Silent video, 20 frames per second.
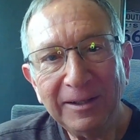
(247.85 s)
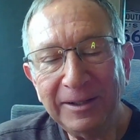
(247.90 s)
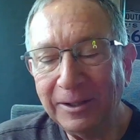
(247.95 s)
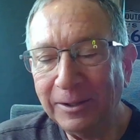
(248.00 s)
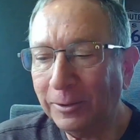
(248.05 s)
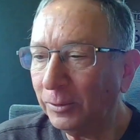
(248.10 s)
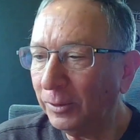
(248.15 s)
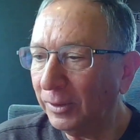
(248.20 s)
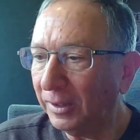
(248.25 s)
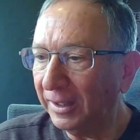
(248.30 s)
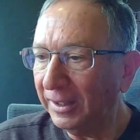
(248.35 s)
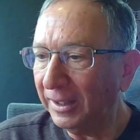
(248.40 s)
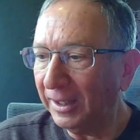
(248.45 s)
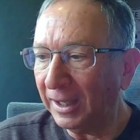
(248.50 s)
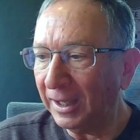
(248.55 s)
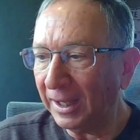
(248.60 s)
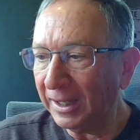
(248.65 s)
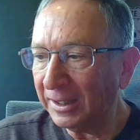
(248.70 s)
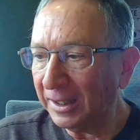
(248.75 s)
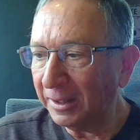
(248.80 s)

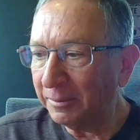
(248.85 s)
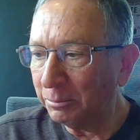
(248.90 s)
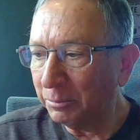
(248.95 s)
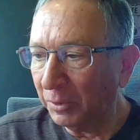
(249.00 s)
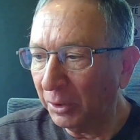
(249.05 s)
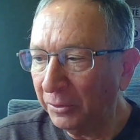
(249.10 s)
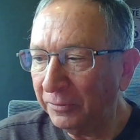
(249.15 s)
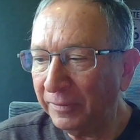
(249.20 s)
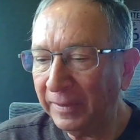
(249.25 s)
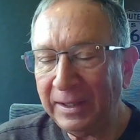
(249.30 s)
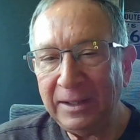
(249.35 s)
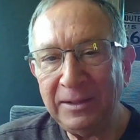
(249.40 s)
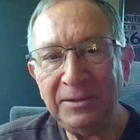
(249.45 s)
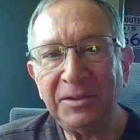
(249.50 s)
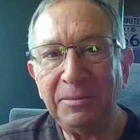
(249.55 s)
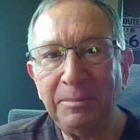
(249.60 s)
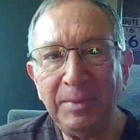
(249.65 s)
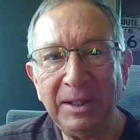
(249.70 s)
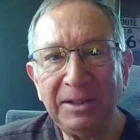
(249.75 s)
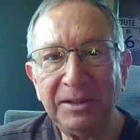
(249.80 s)
I got
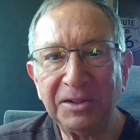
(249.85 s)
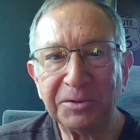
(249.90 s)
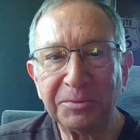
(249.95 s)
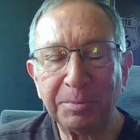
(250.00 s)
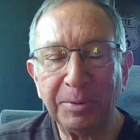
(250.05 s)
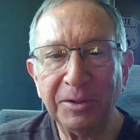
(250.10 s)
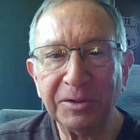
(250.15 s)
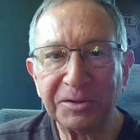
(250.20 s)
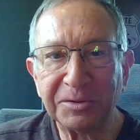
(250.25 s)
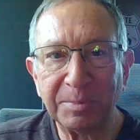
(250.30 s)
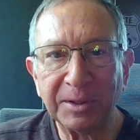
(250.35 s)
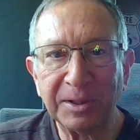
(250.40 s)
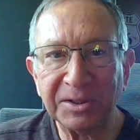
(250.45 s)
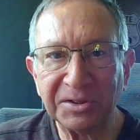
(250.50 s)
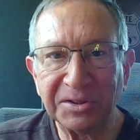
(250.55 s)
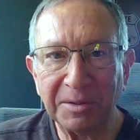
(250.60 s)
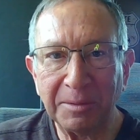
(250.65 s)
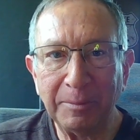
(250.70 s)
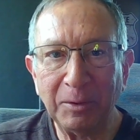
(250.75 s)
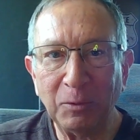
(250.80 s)
motivated to make this post
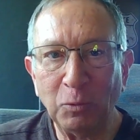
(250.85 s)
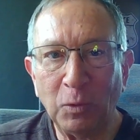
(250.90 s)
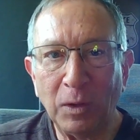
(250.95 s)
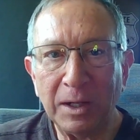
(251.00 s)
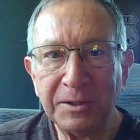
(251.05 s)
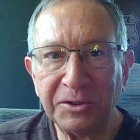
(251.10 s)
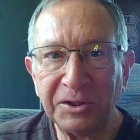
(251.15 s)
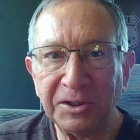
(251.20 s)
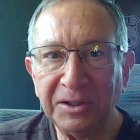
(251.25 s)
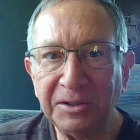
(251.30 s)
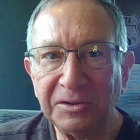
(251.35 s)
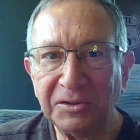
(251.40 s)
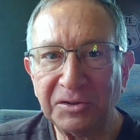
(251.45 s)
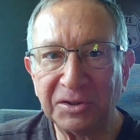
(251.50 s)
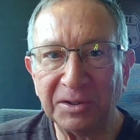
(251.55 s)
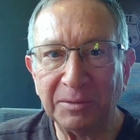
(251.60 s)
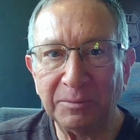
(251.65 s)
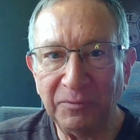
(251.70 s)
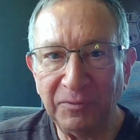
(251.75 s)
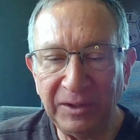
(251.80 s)
because I've been watching
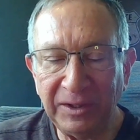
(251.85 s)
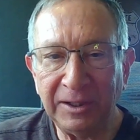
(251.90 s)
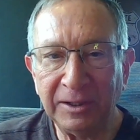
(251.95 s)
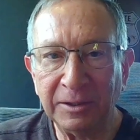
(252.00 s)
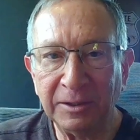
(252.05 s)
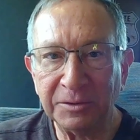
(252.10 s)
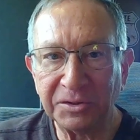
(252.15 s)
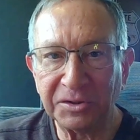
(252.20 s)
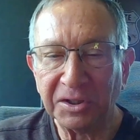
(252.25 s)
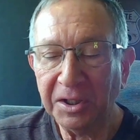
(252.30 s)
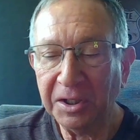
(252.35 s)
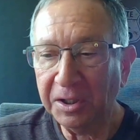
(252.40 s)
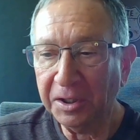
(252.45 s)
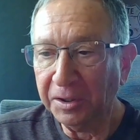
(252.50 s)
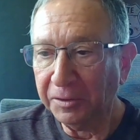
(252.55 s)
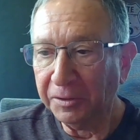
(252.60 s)
some videos